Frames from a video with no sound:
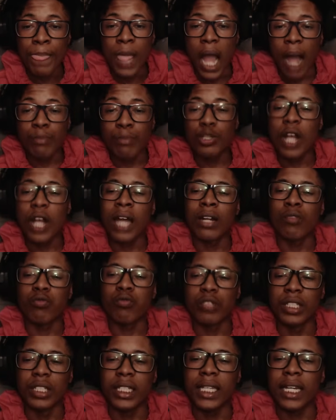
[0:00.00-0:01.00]
I'm trying to
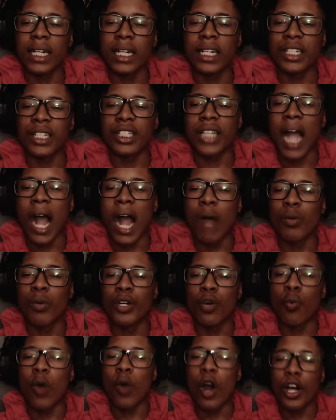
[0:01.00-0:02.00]
really get in the shower
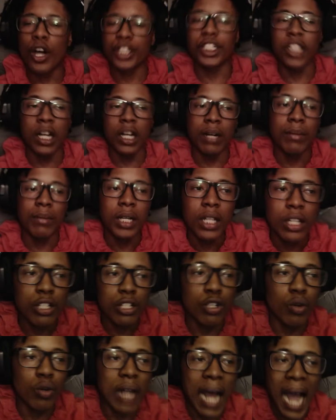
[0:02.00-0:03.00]
to wash up
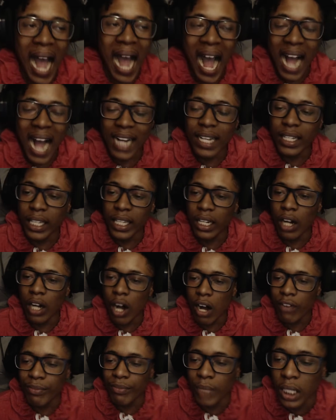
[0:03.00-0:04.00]
so the high could get
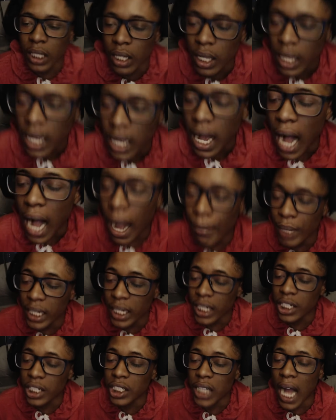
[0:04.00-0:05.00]
off me. I'm in
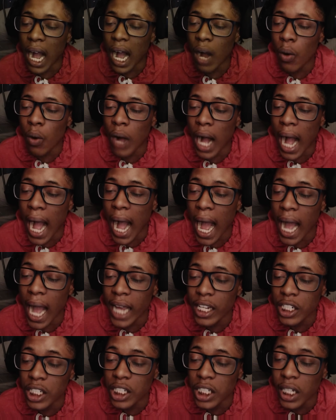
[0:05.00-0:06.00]
the shower
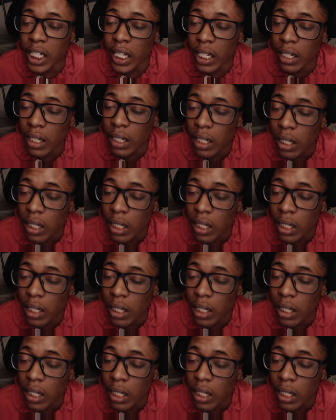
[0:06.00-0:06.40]
high as shit.